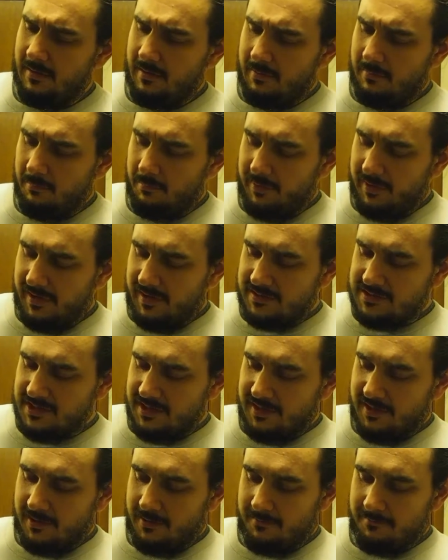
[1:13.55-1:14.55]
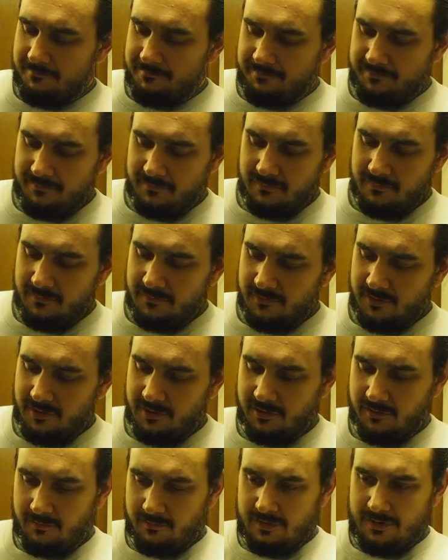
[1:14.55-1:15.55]
but um, your
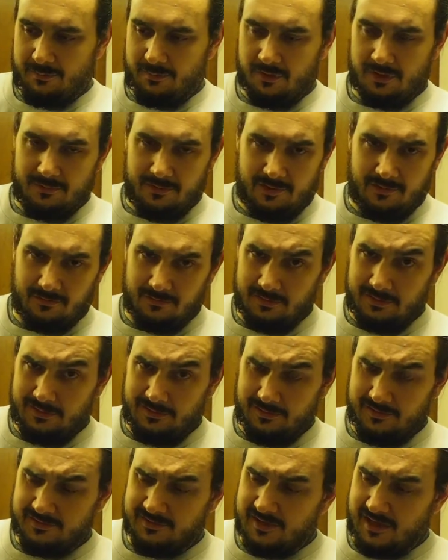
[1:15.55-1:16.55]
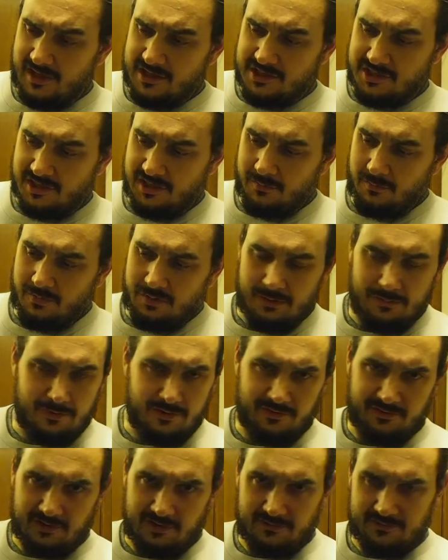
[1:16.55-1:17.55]
grip would have been really sketchy and it wouldn't have been
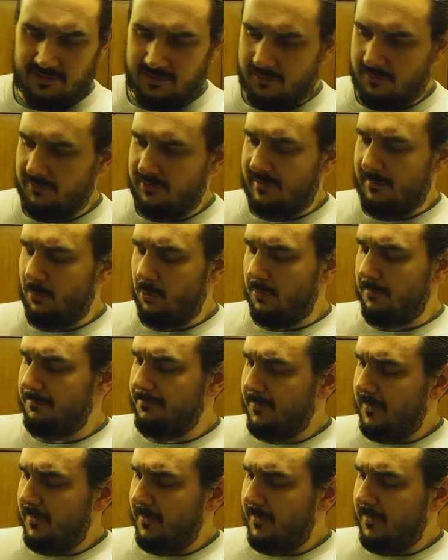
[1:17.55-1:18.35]
safe to use anymore.